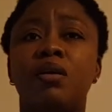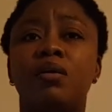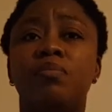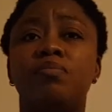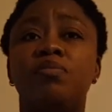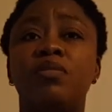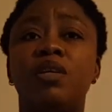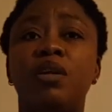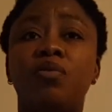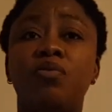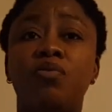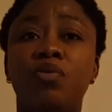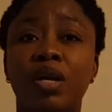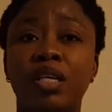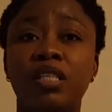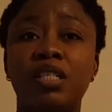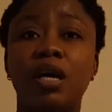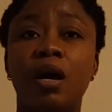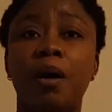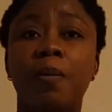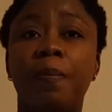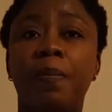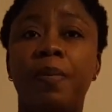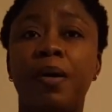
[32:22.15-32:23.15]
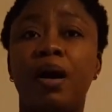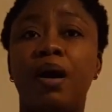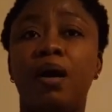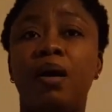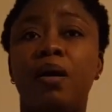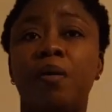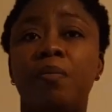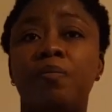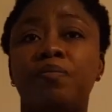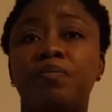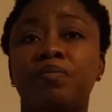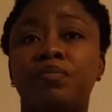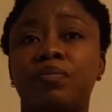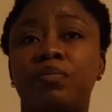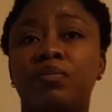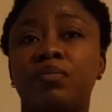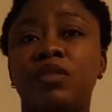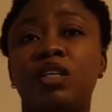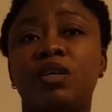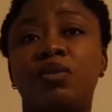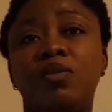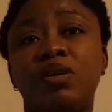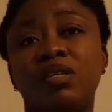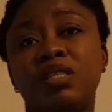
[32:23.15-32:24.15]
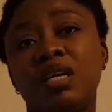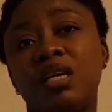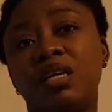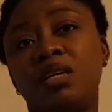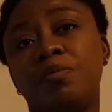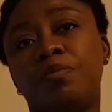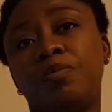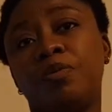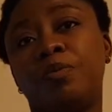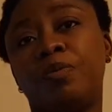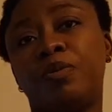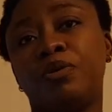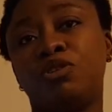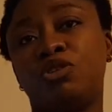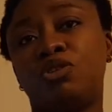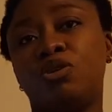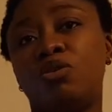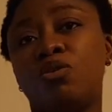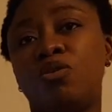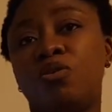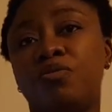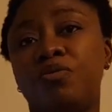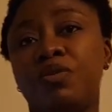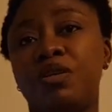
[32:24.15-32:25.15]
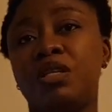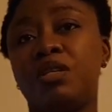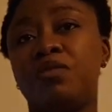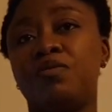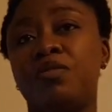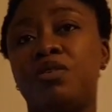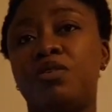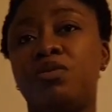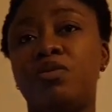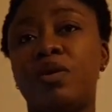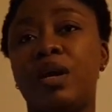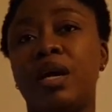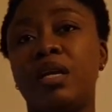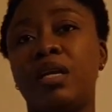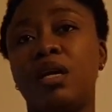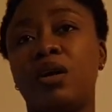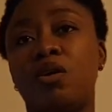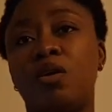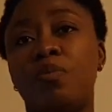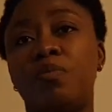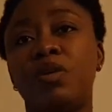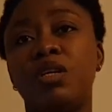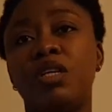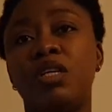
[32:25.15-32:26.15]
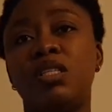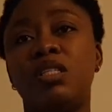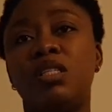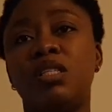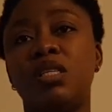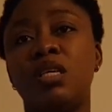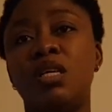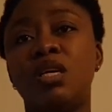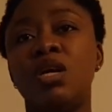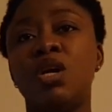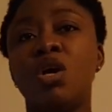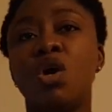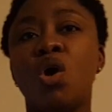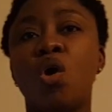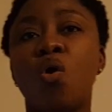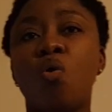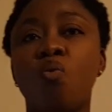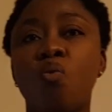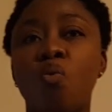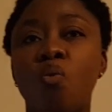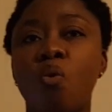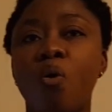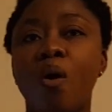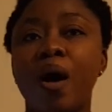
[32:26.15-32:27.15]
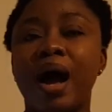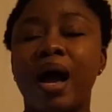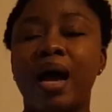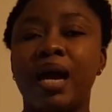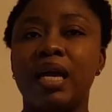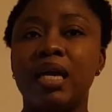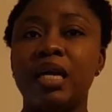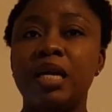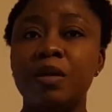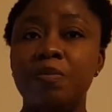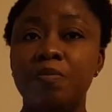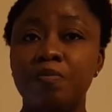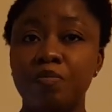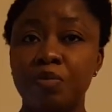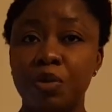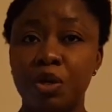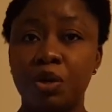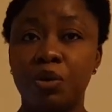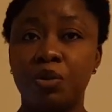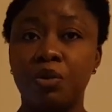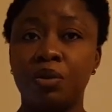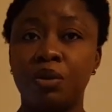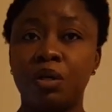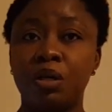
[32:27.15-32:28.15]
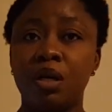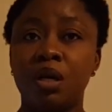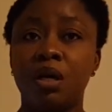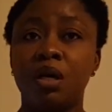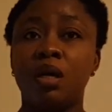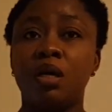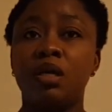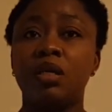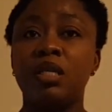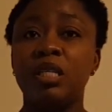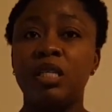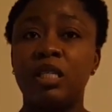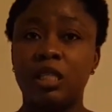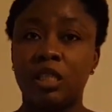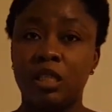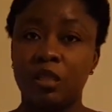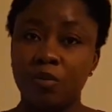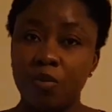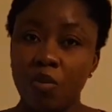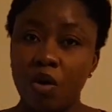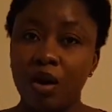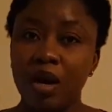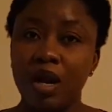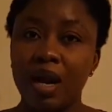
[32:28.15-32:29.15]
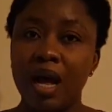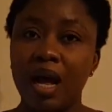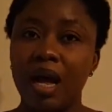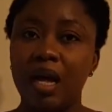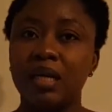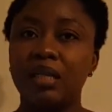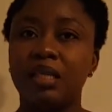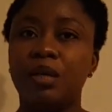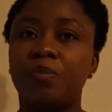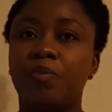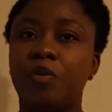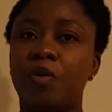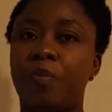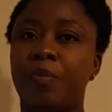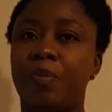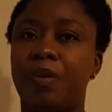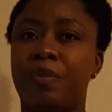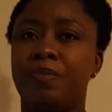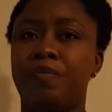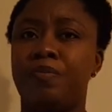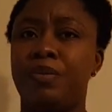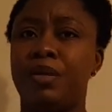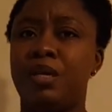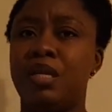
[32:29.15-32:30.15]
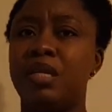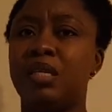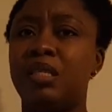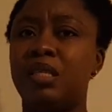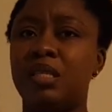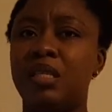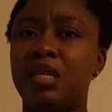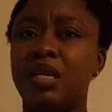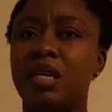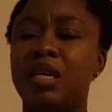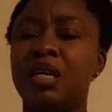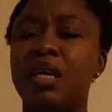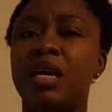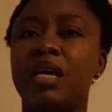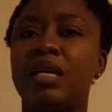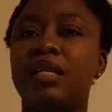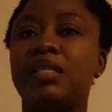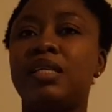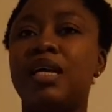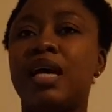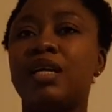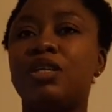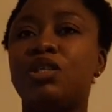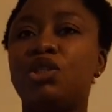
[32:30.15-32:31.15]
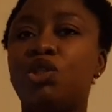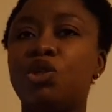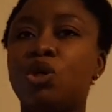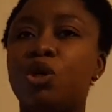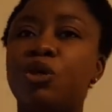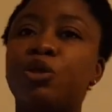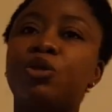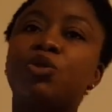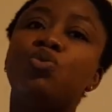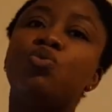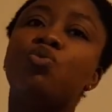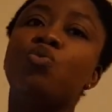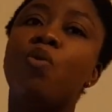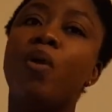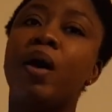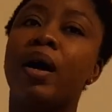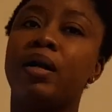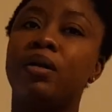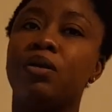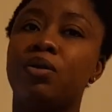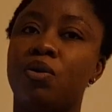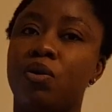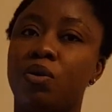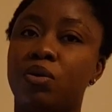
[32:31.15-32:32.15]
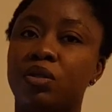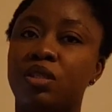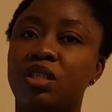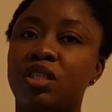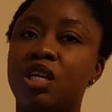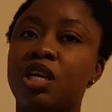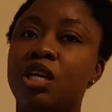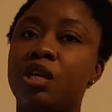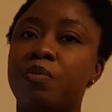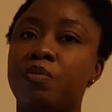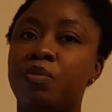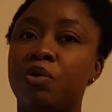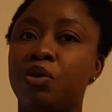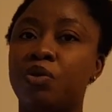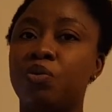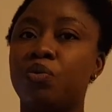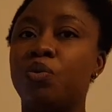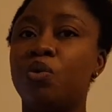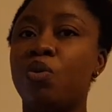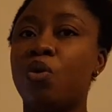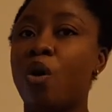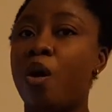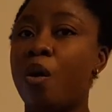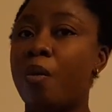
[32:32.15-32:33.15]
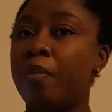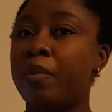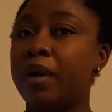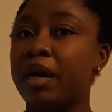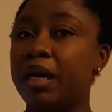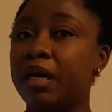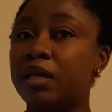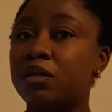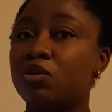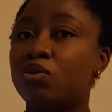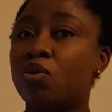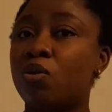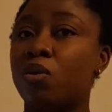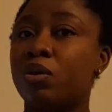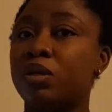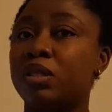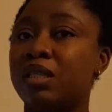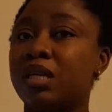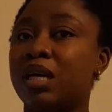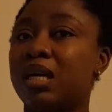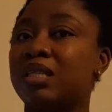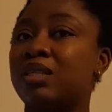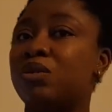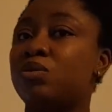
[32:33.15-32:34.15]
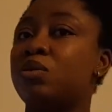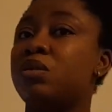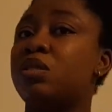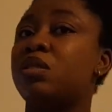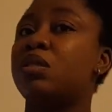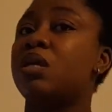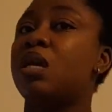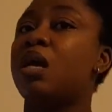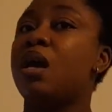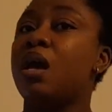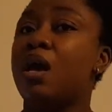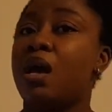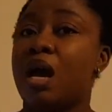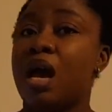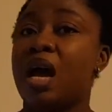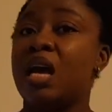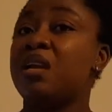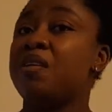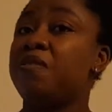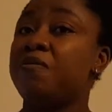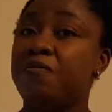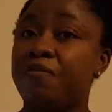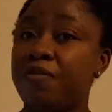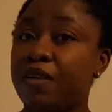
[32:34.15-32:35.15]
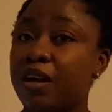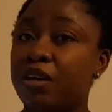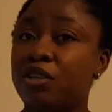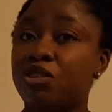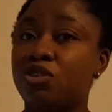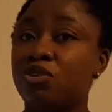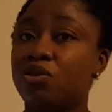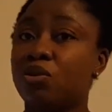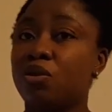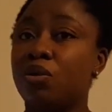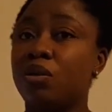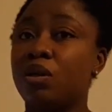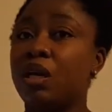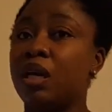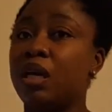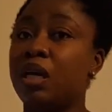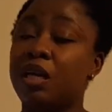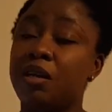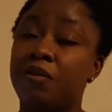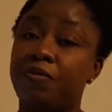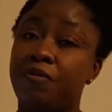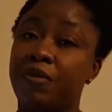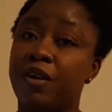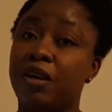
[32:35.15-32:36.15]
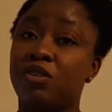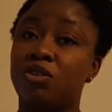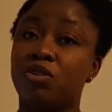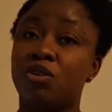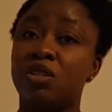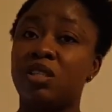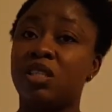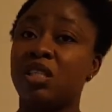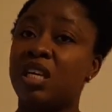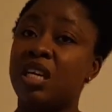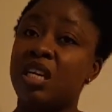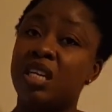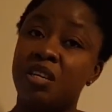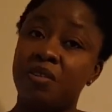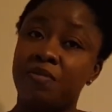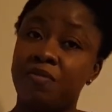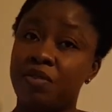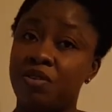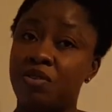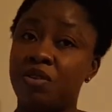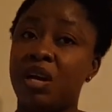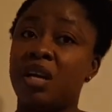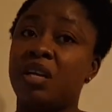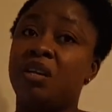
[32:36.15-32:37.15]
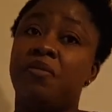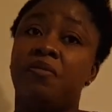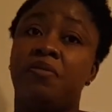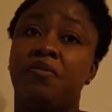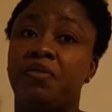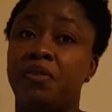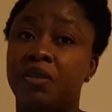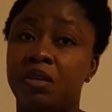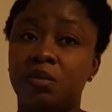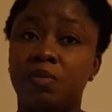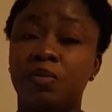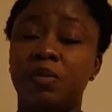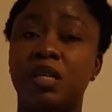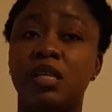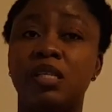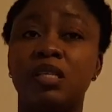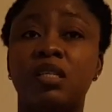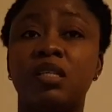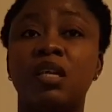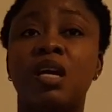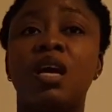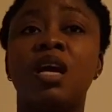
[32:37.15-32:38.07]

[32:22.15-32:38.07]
The greater the proportion of individuals in a community who are immune, the smaller the probability that those who are not immune will come into contact with an infectious individual in the first place.